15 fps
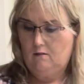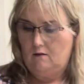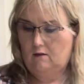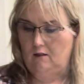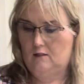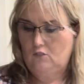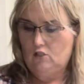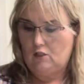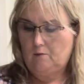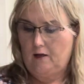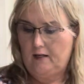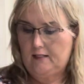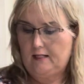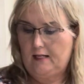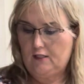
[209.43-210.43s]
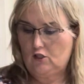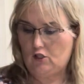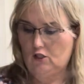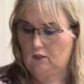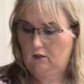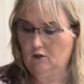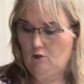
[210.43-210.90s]
It just might take
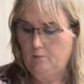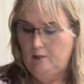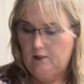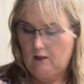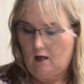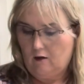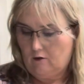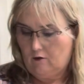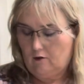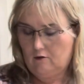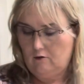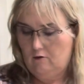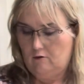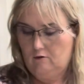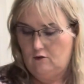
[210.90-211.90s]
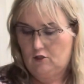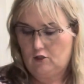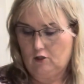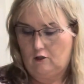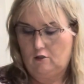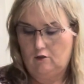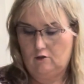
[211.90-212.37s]
just a little bit longer to
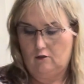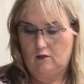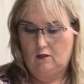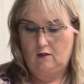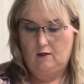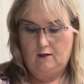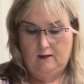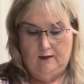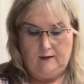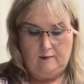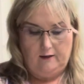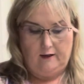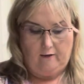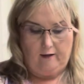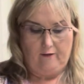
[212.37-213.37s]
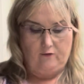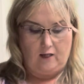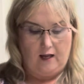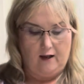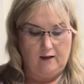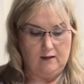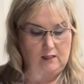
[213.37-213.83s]
cook. Now I've
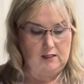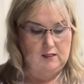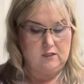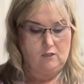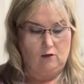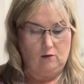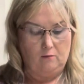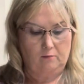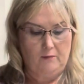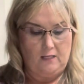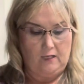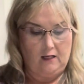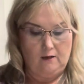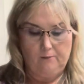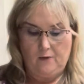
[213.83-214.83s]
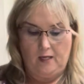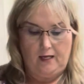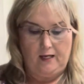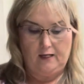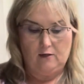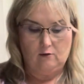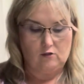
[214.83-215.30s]
got this on medium
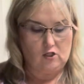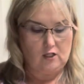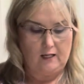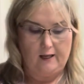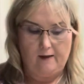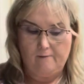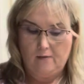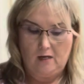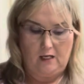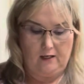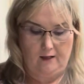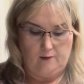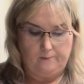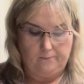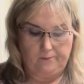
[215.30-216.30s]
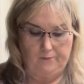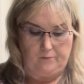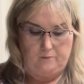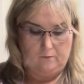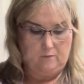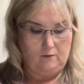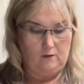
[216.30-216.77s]
heat, slam medium,
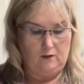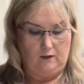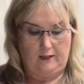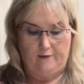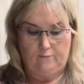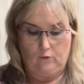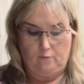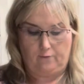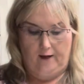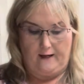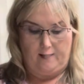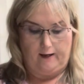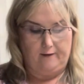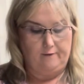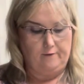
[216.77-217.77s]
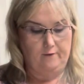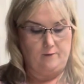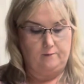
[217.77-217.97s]
level 5.